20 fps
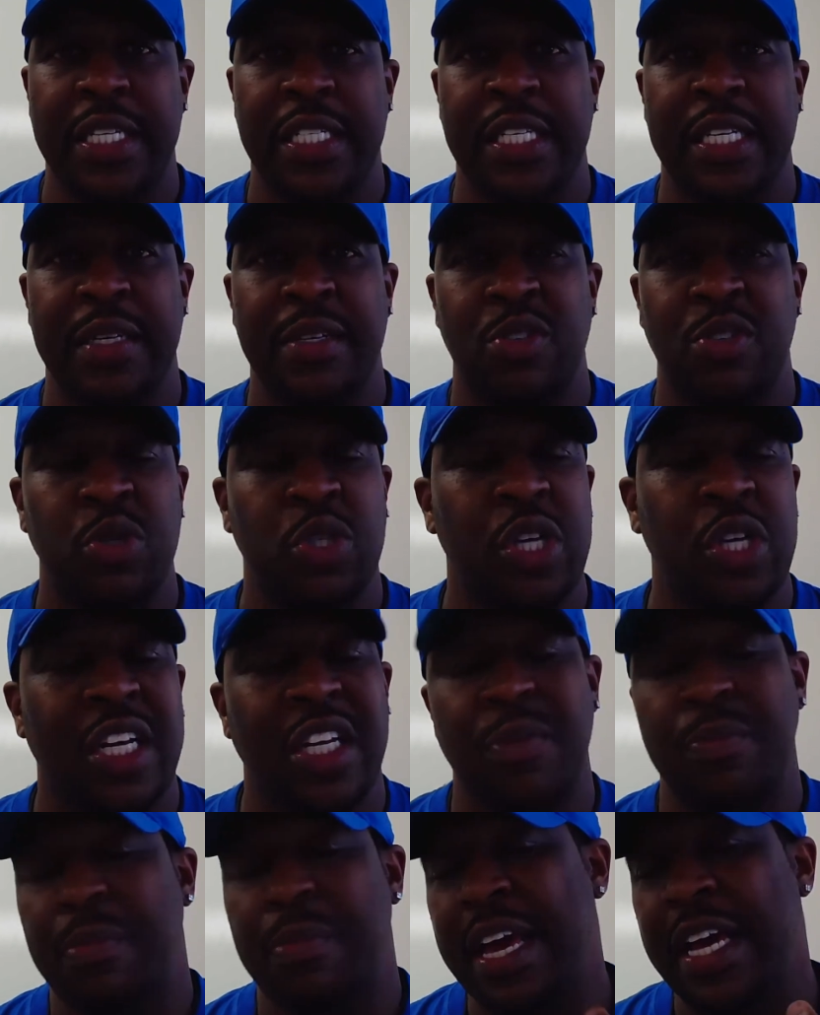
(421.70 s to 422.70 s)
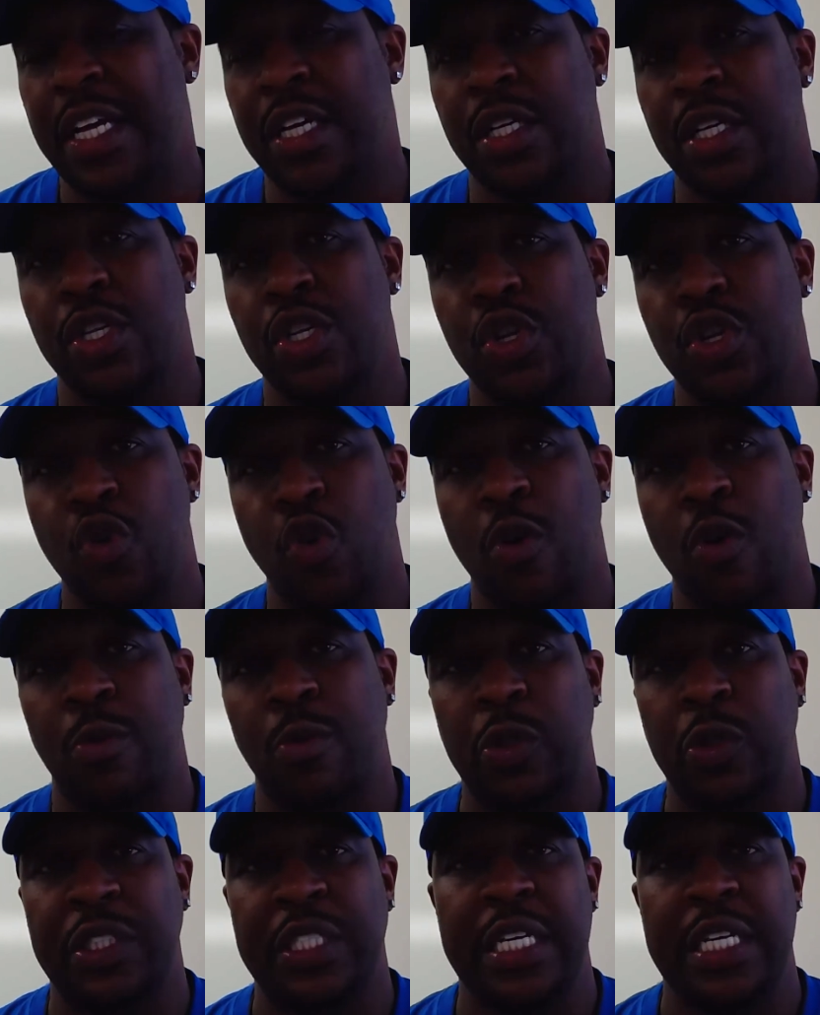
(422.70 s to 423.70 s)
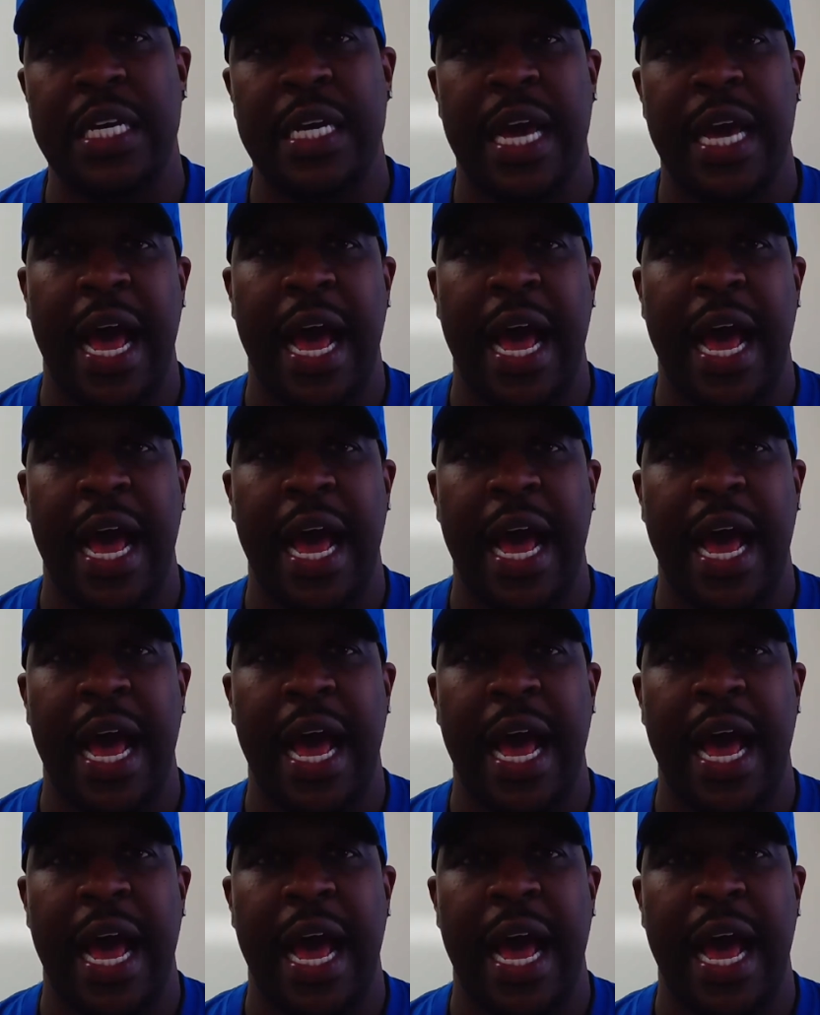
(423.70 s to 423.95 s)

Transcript: to make normalcy